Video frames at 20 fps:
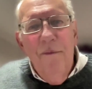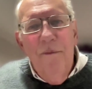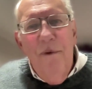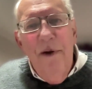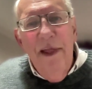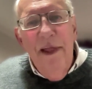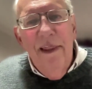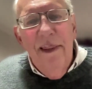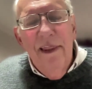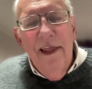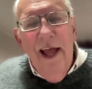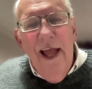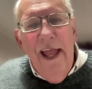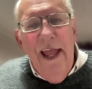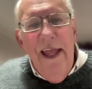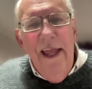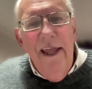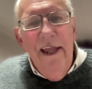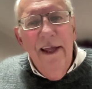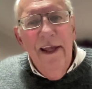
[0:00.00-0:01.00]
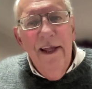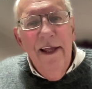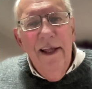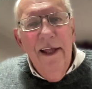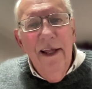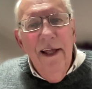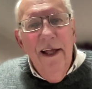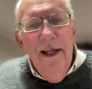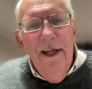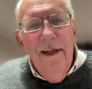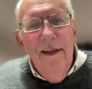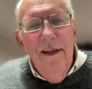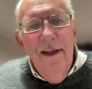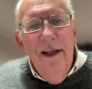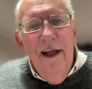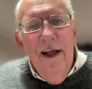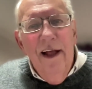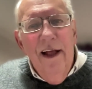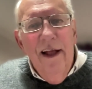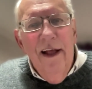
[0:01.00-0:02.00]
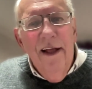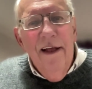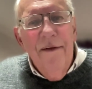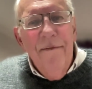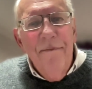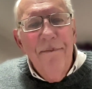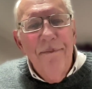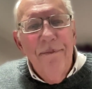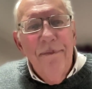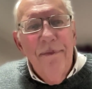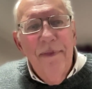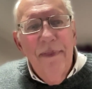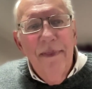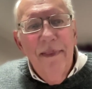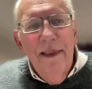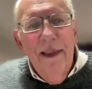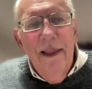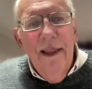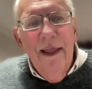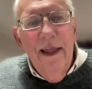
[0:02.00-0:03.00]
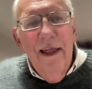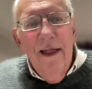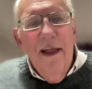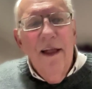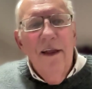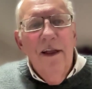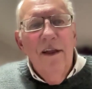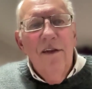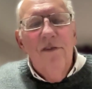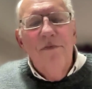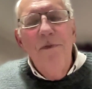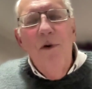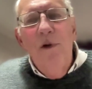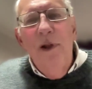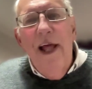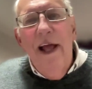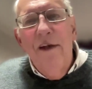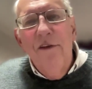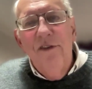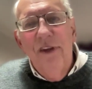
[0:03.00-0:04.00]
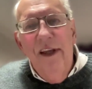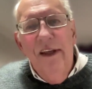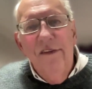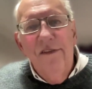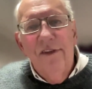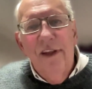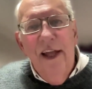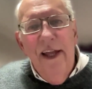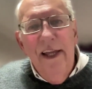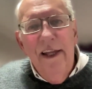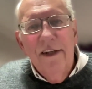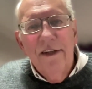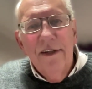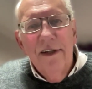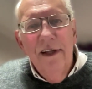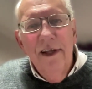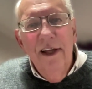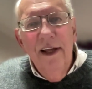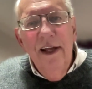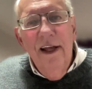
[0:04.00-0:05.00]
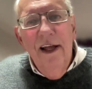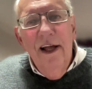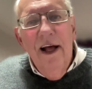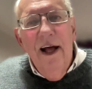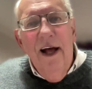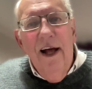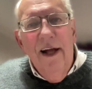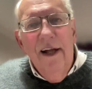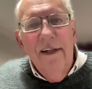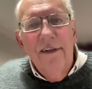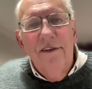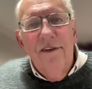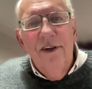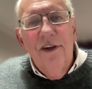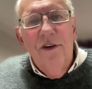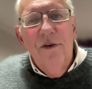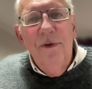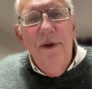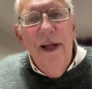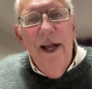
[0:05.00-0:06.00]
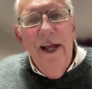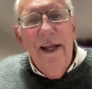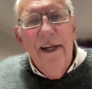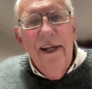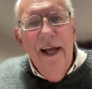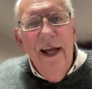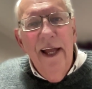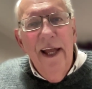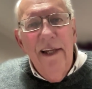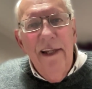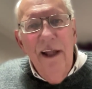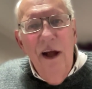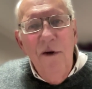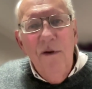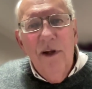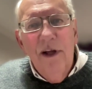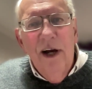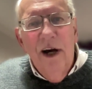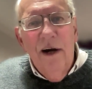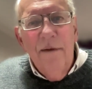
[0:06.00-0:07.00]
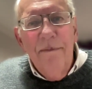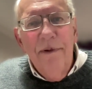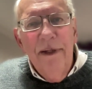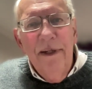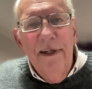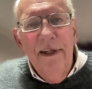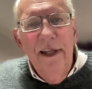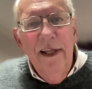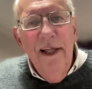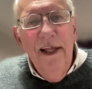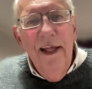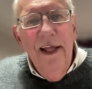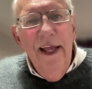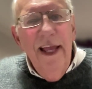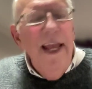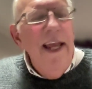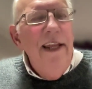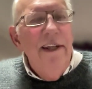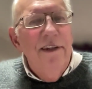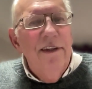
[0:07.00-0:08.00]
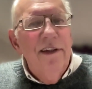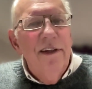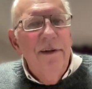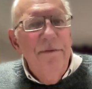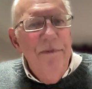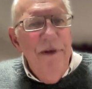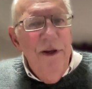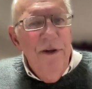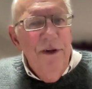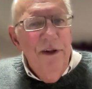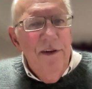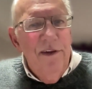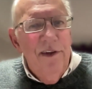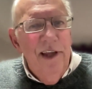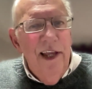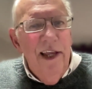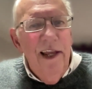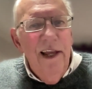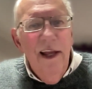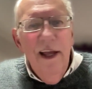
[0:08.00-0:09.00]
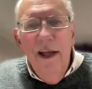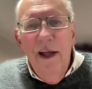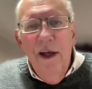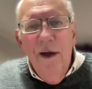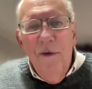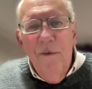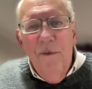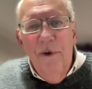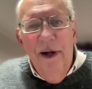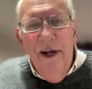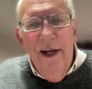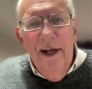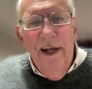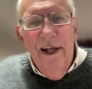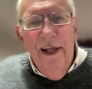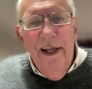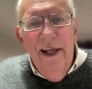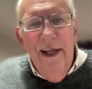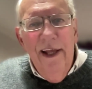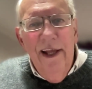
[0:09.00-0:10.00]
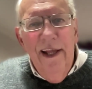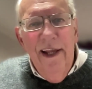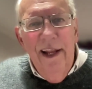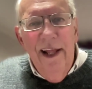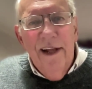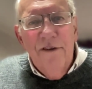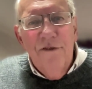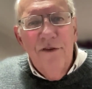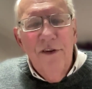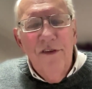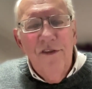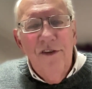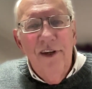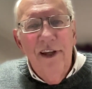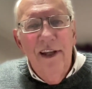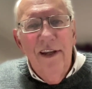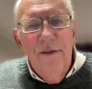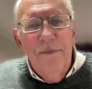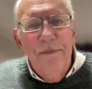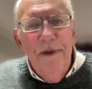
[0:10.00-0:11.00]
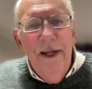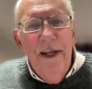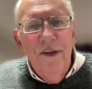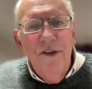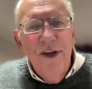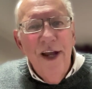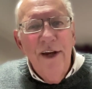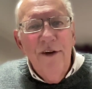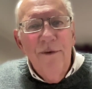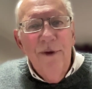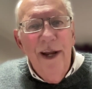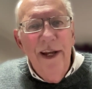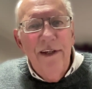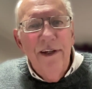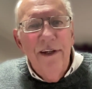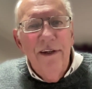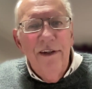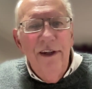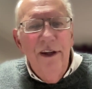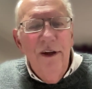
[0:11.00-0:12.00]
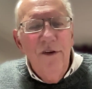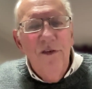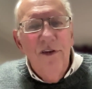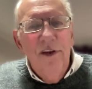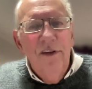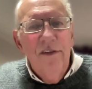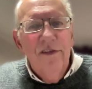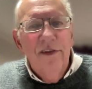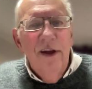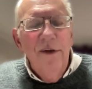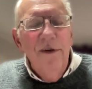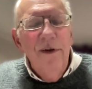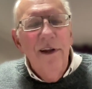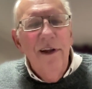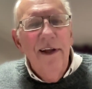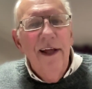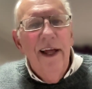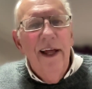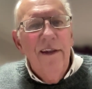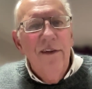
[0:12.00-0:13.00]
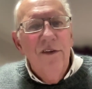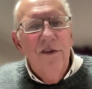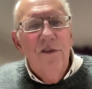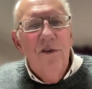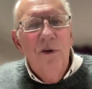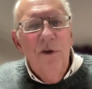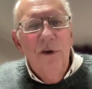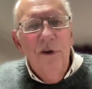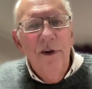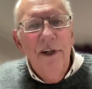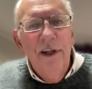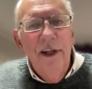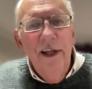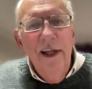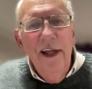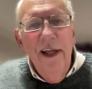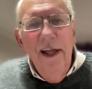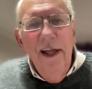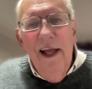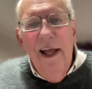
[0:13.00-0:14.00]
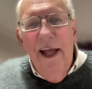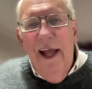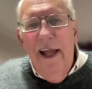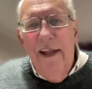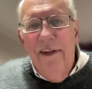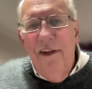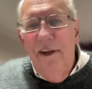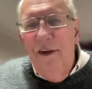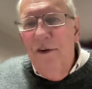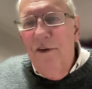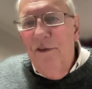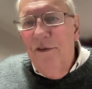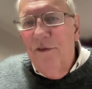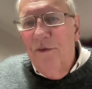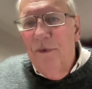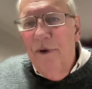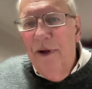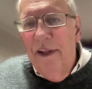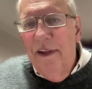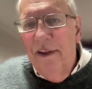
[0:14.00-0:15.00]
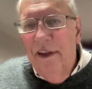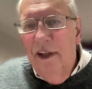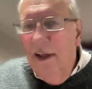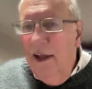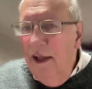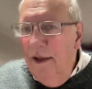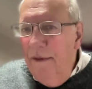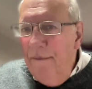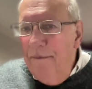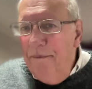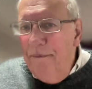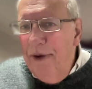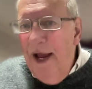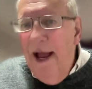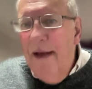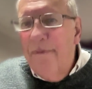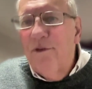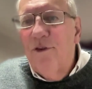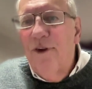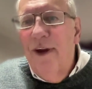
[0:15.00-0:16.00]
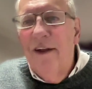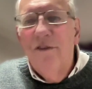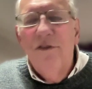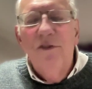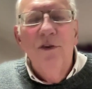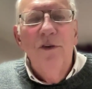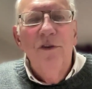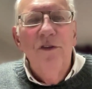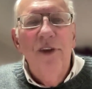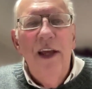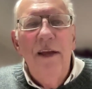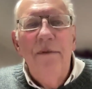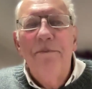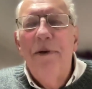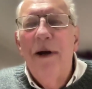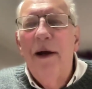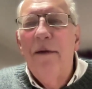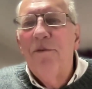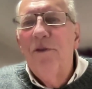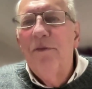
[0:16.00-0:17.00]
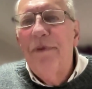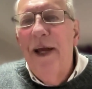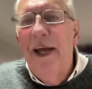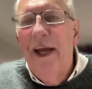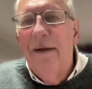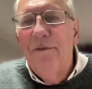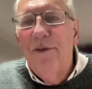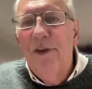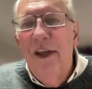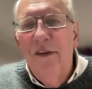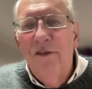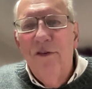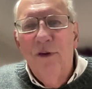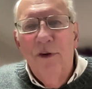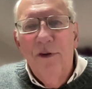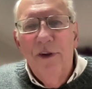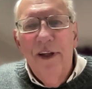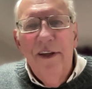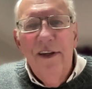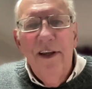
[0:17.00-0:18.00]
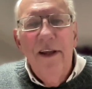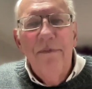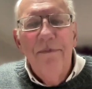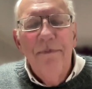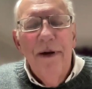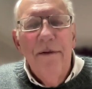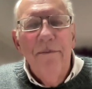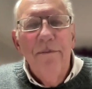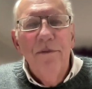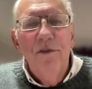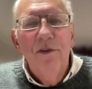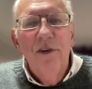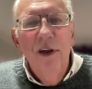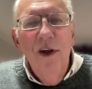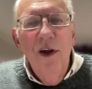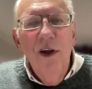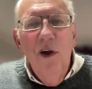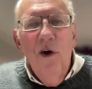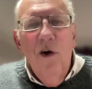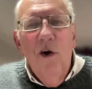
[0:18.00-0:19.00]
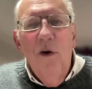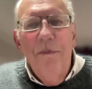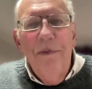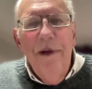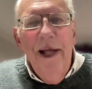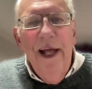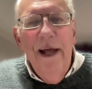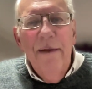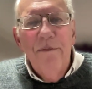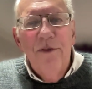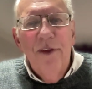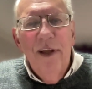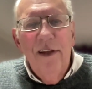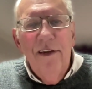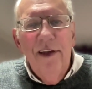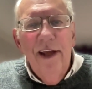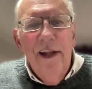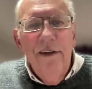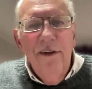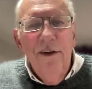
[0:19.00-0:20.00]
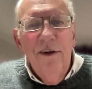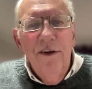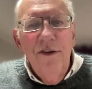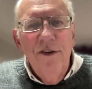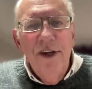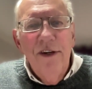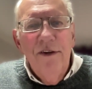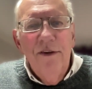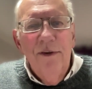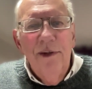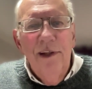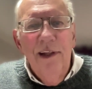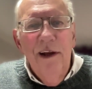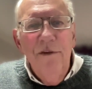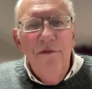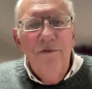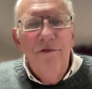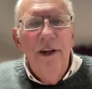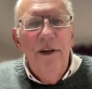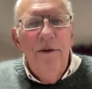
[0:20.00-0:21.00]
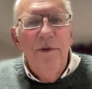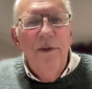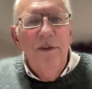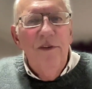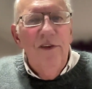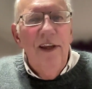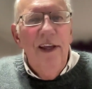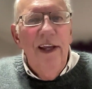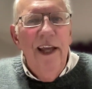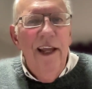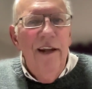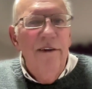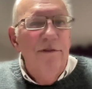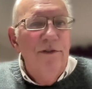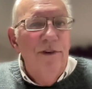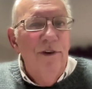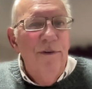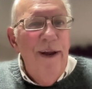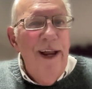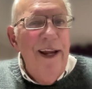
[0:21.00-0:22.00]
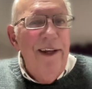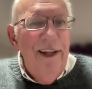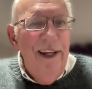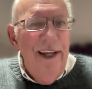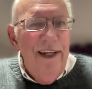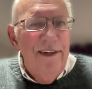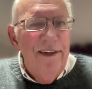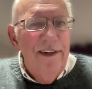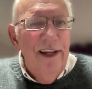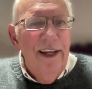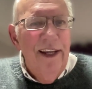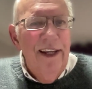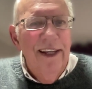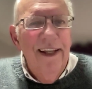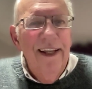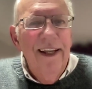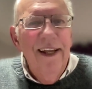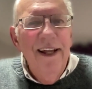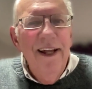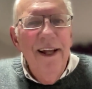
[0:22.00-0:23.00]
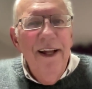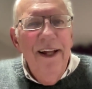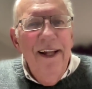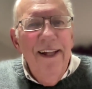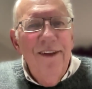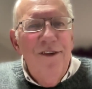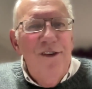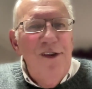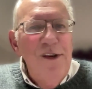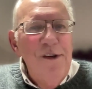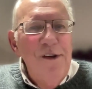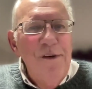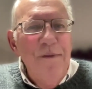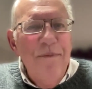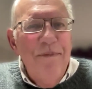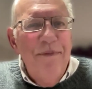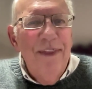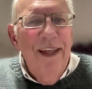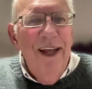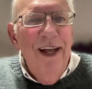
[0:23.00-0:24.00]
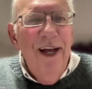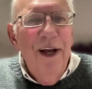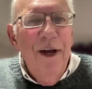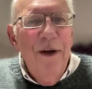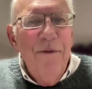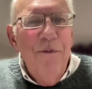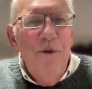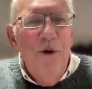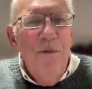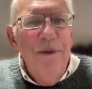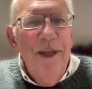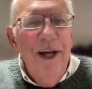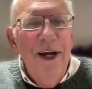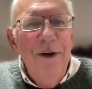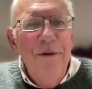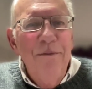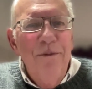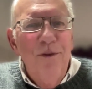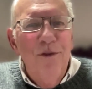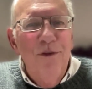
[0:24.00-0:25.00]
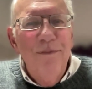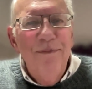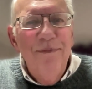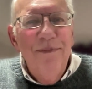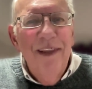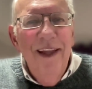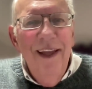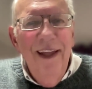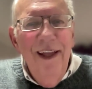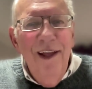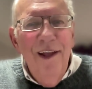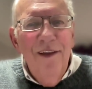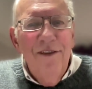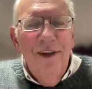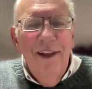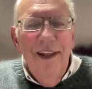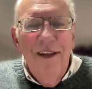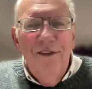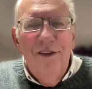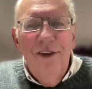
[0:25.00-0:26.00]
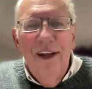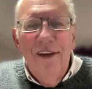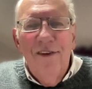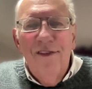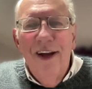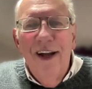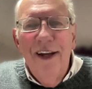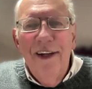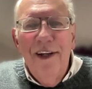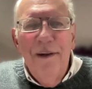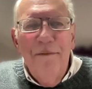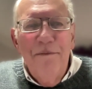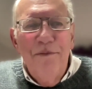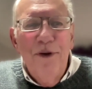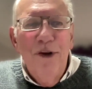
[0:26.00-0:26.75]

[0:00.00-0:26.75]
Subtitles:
with a a small housing estate to create a low carbon heat community where electricity is being generated using solar and stored and used with perhaps ground source heat pumps, perhaps air source heat pumps, or perhaps a technology called low frequency infrared heating to warm the homes. So that's an exciting